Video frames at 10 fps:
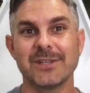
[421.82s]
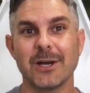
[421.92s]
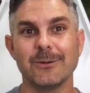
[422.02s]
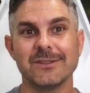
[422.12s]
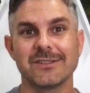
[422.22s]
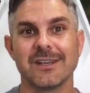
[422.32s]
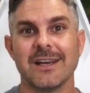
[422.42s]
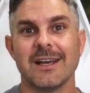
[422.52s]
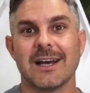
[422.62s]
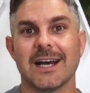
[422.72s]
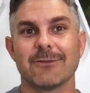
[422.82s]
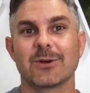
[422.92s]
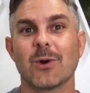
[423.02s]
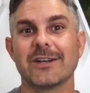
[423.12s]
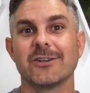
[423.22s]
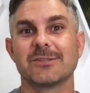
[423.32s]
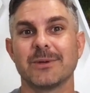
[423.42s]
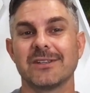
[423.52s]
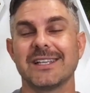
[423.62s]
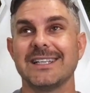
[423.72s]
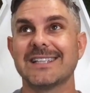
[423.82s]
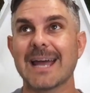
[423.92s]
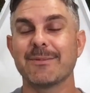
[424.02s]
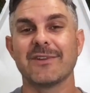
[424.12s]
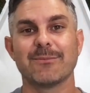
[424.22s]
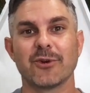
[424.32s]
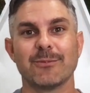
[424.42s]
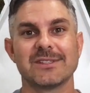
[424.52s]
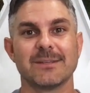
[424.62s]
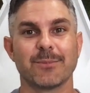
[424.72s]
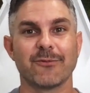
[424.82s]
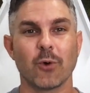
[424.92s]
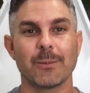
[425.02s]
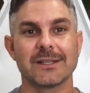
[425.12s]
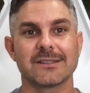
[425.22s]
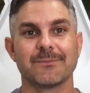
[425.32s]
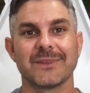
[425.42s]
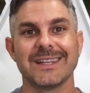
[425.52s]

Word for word: dose uh, required to experience any type of improvements in performance.